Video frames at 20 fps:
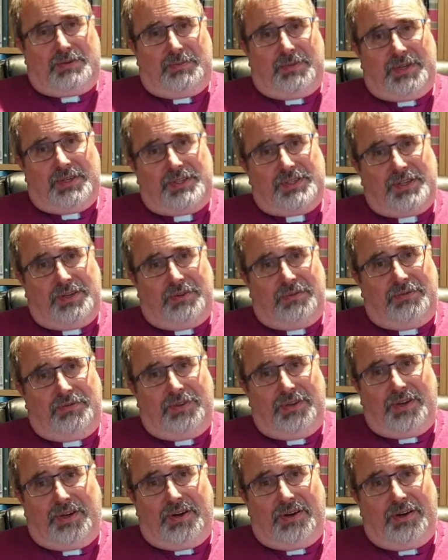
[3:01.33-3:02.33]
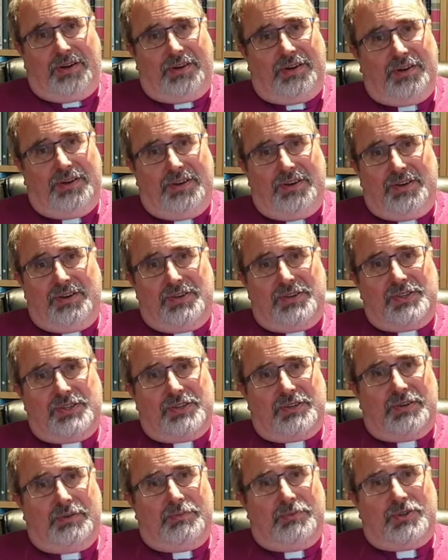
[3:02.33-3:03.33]
myself that our
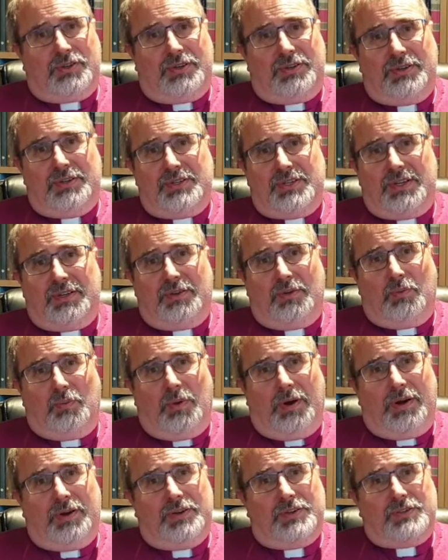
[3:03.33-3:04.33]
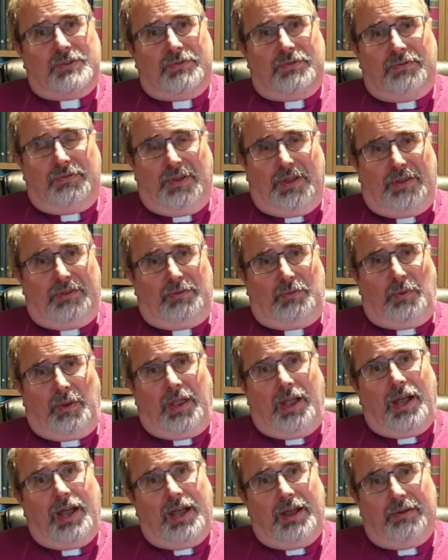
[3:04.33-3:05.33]
Scriptures and the words of faith we
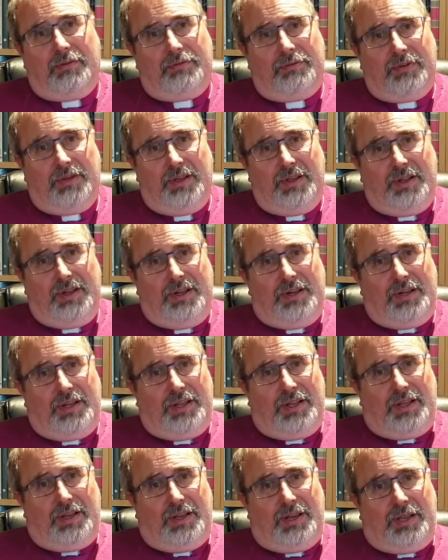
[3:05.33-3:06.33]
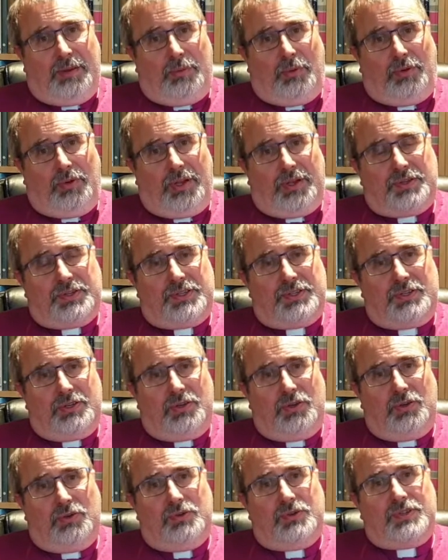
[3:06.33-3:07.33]
have enable us to
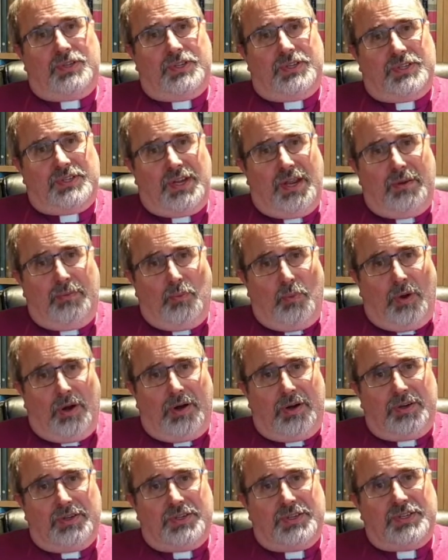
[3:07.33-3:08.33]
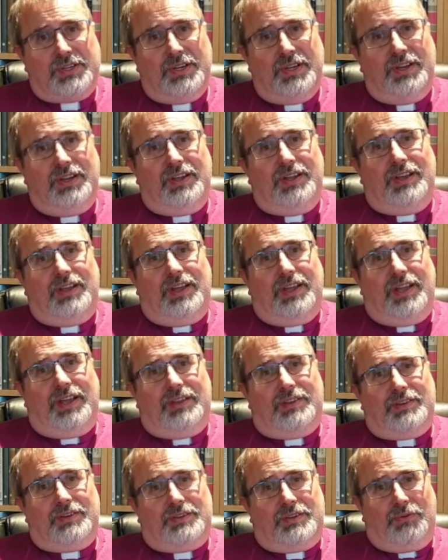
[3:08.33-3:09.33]
use the same words in
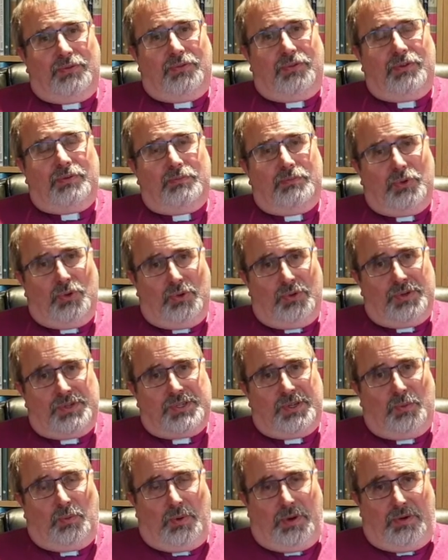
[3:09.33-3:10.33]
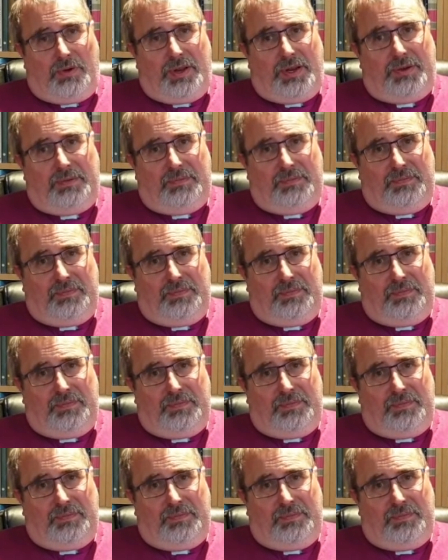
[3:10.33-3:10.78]
the different moods that we're in,